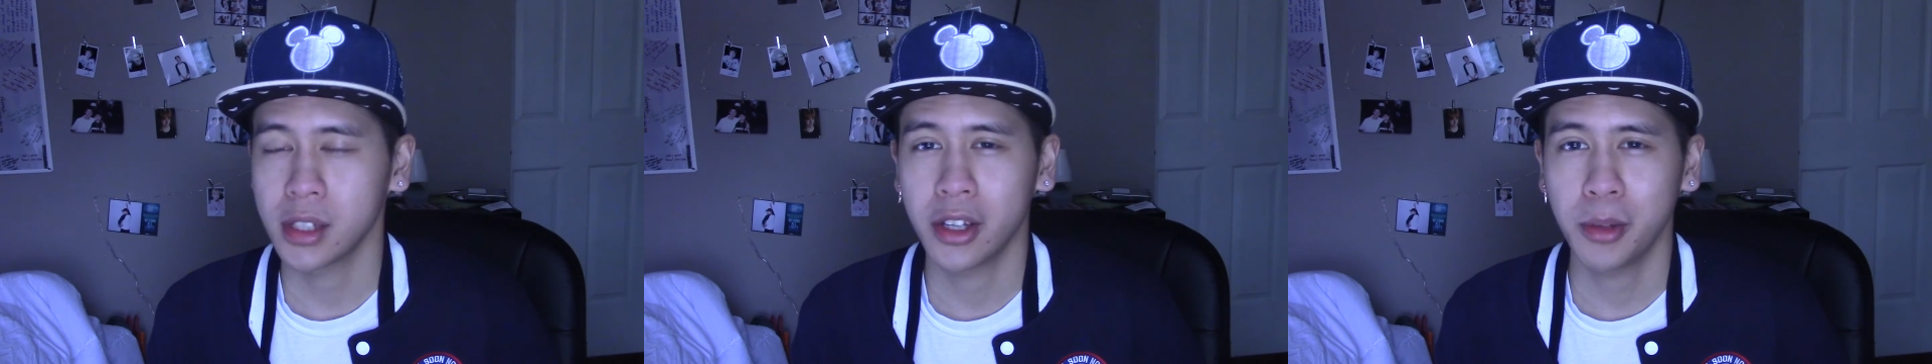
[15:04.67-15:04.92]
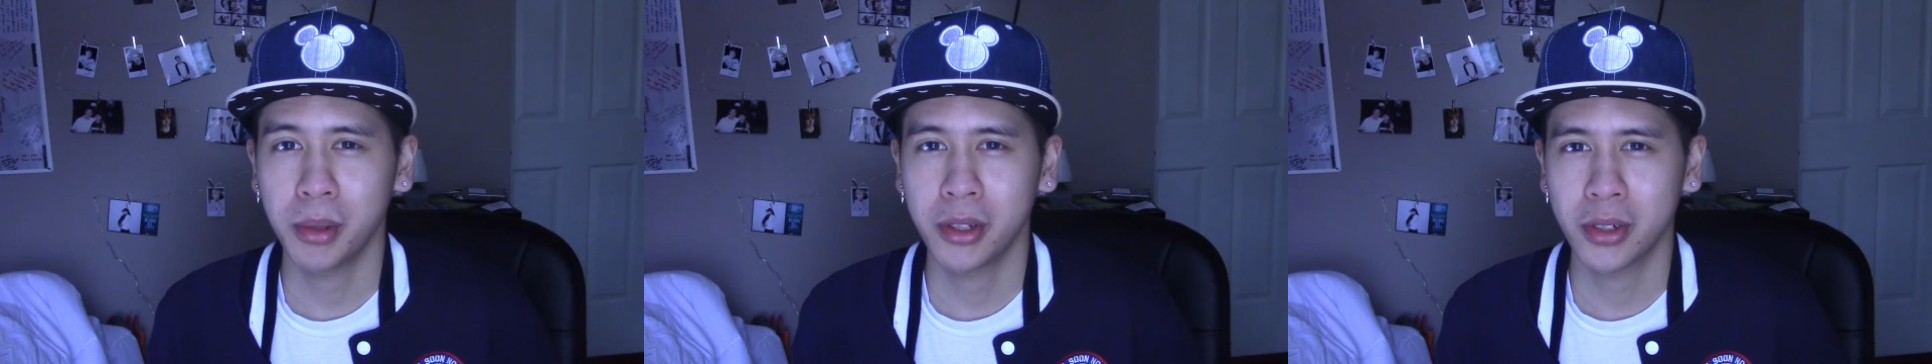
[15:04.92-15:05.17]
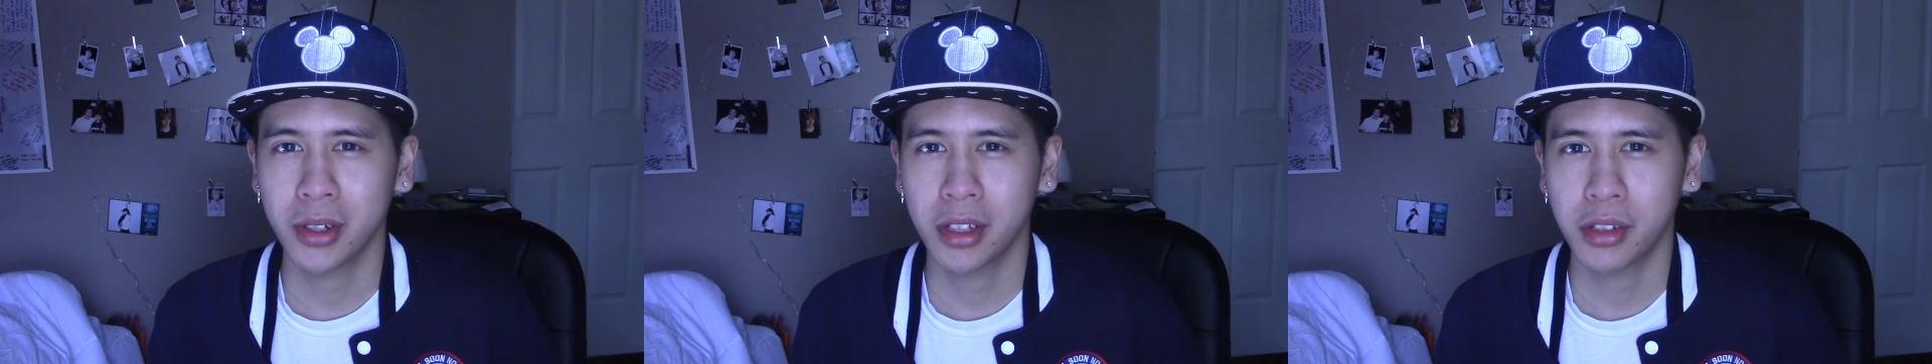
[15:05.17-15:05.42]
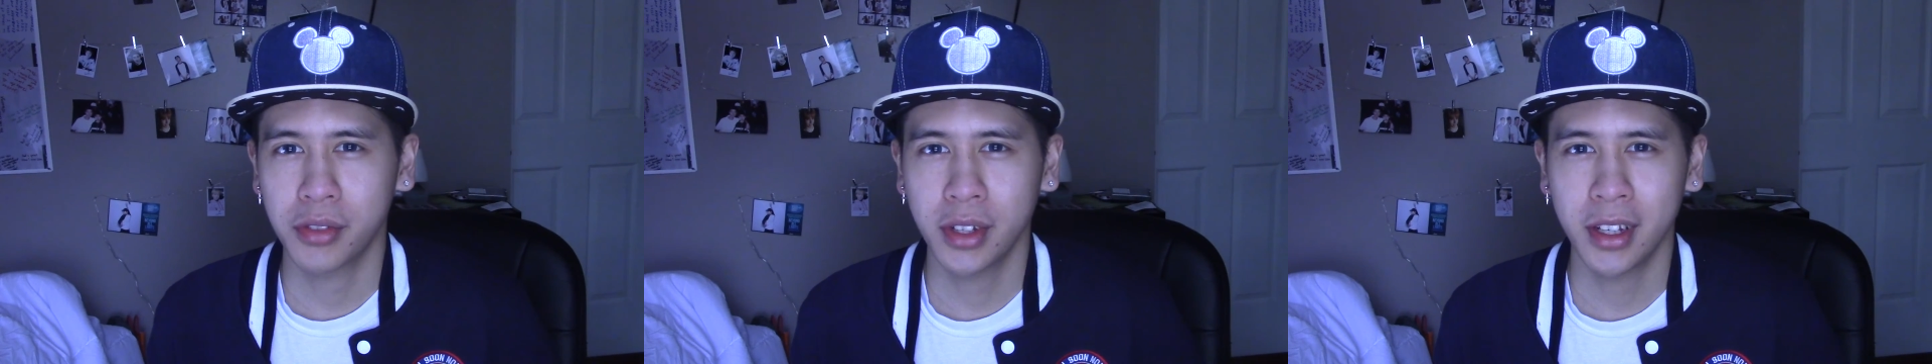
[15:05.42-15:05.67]
I hope you enjoyed
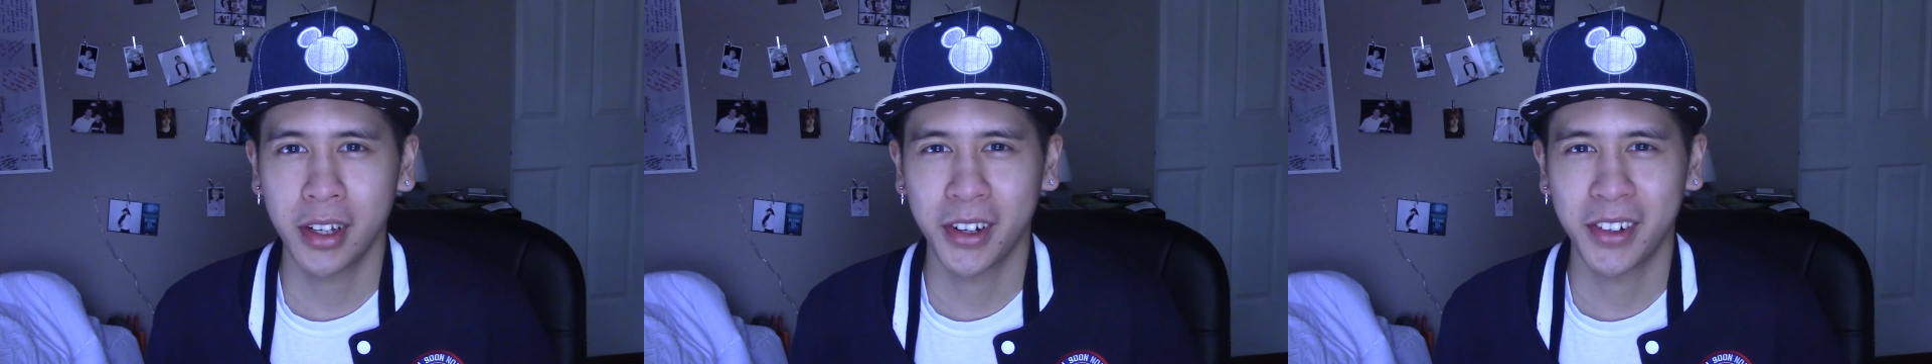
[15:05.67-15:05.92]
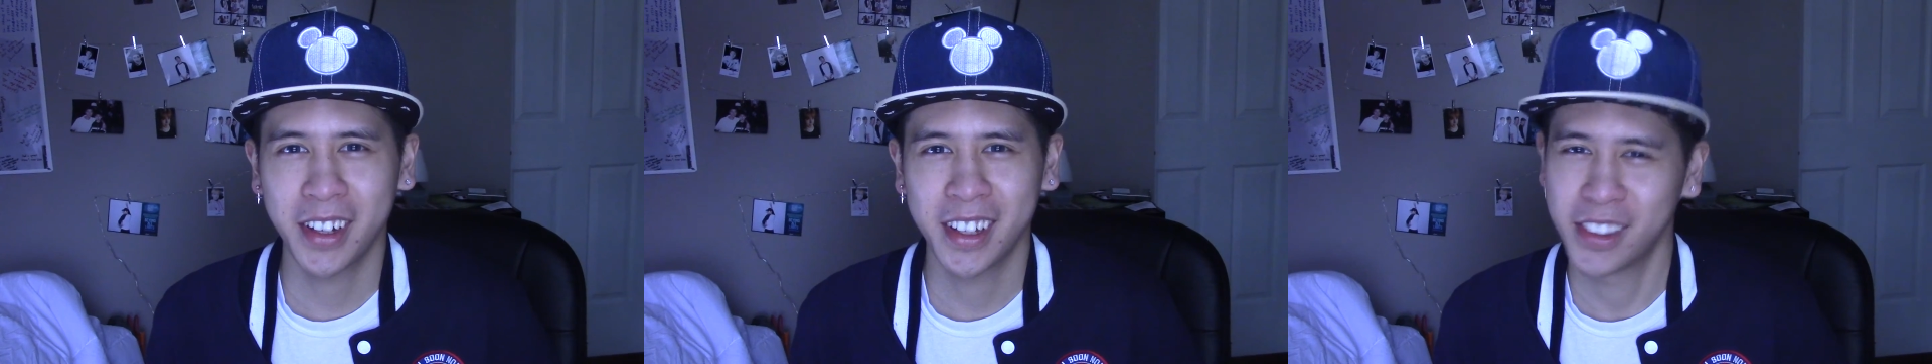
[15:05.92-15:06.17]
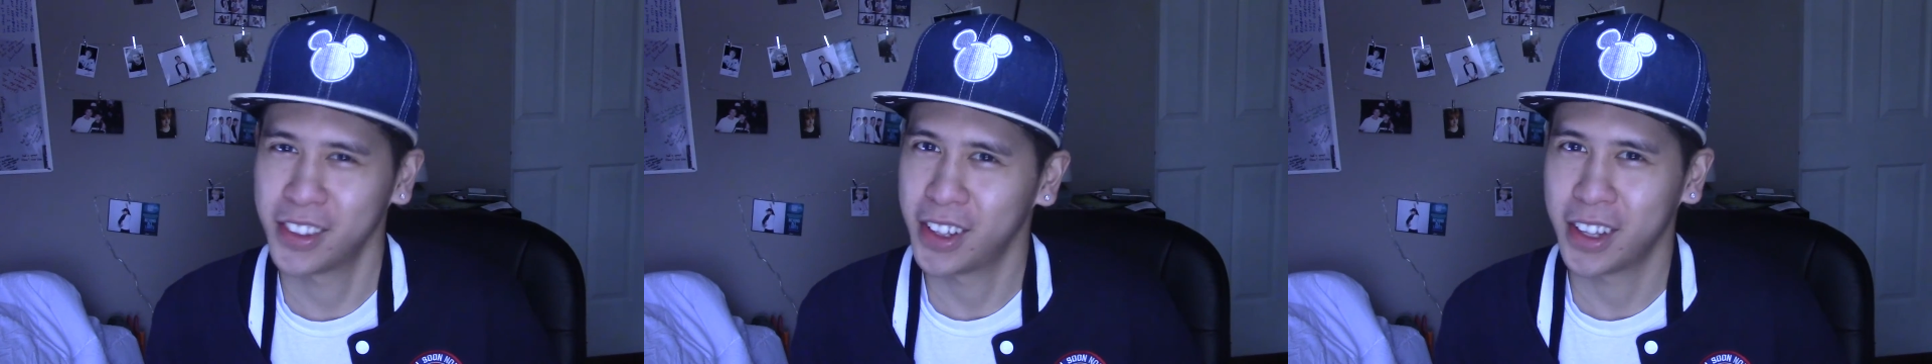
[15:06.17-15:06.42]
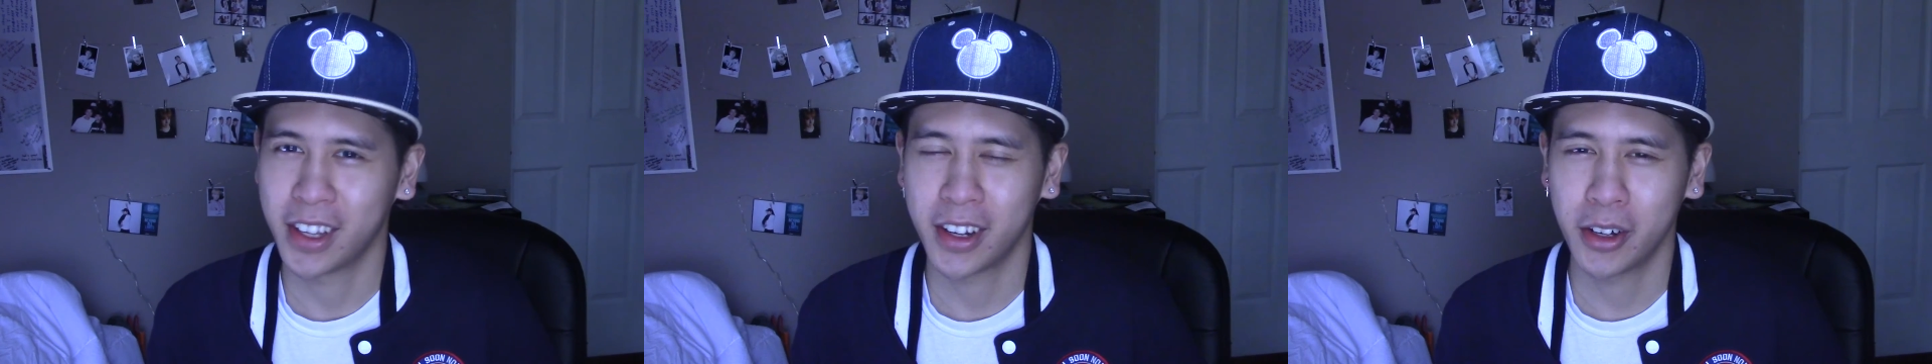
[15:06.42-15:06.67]
this video,
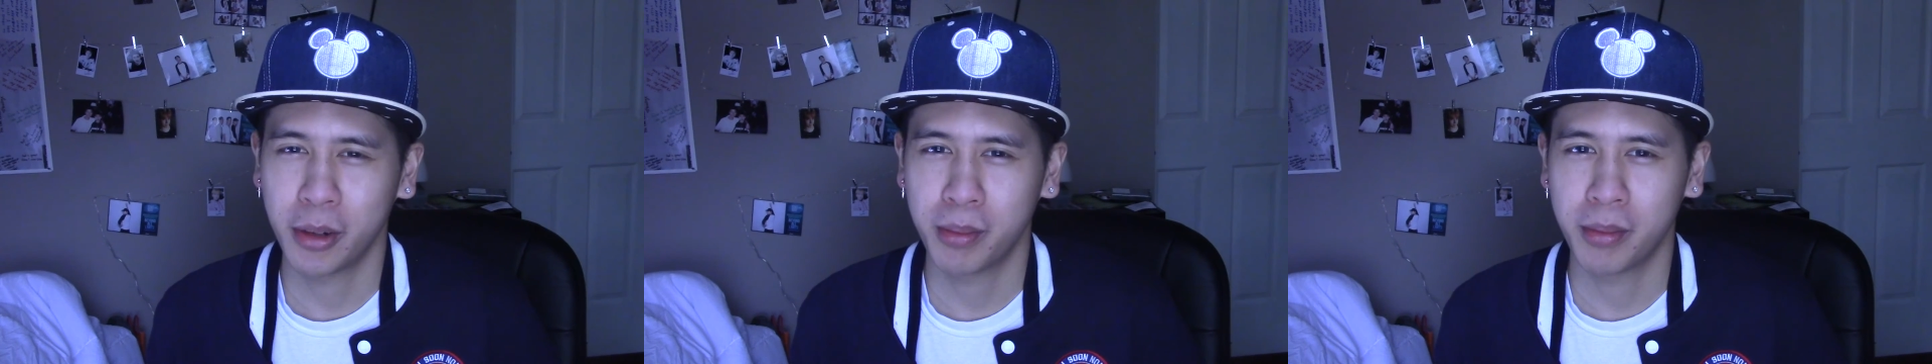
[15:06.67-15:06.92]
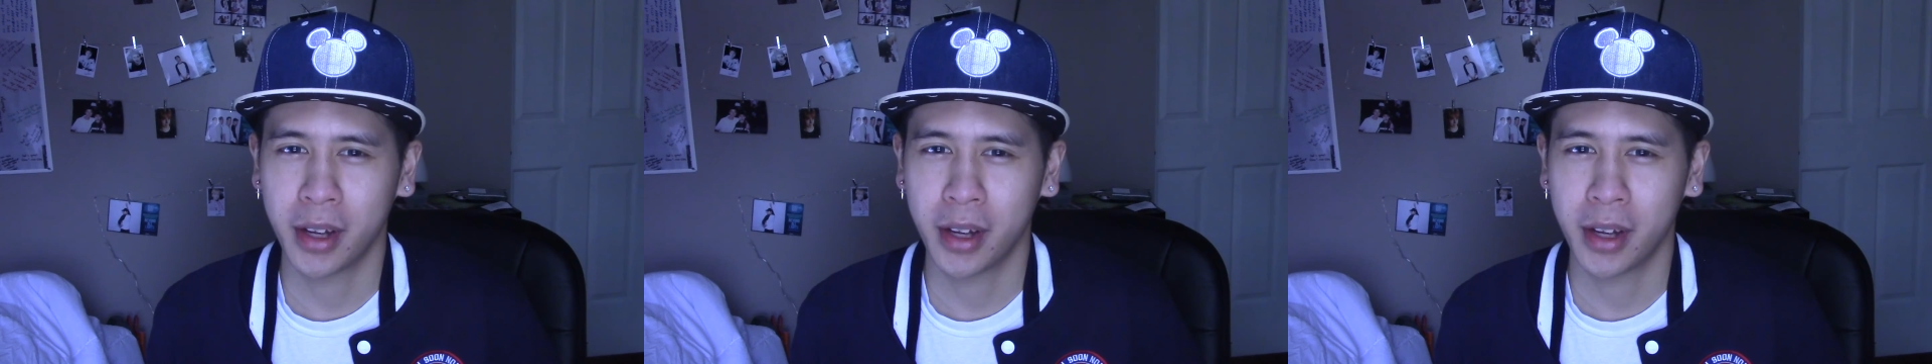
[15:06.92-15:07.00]
and I hope